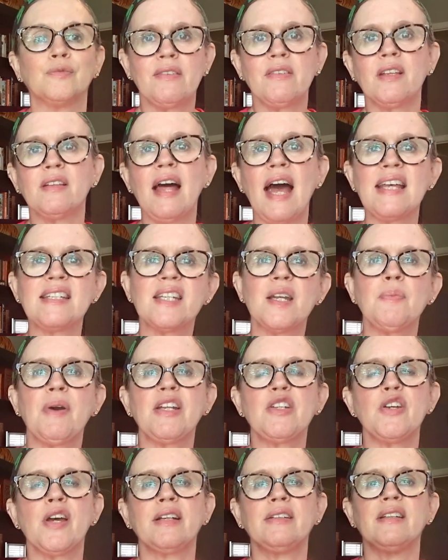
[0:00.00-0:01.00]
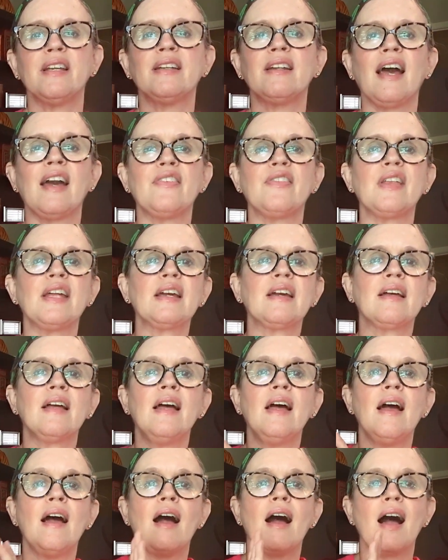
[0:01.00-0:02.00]
The last time I checked in, I think
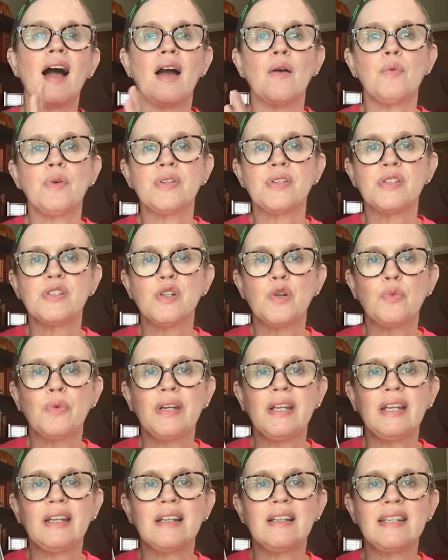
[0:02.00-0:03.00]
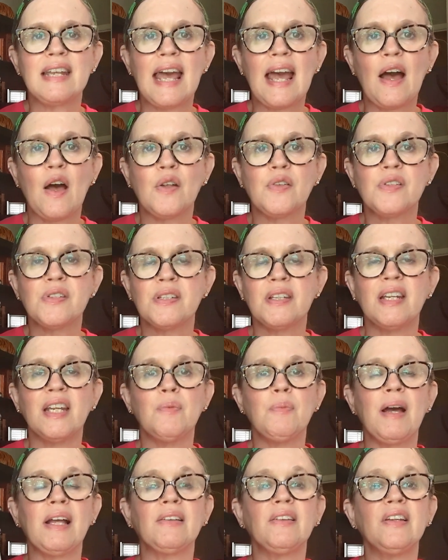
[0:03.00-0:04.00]
I was still reading Down City
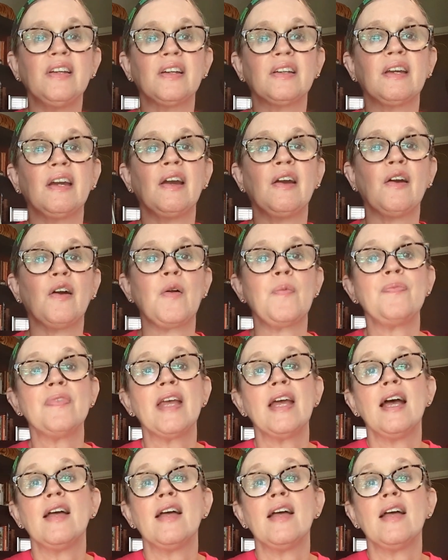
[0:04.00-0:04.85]
by Leah Carroll.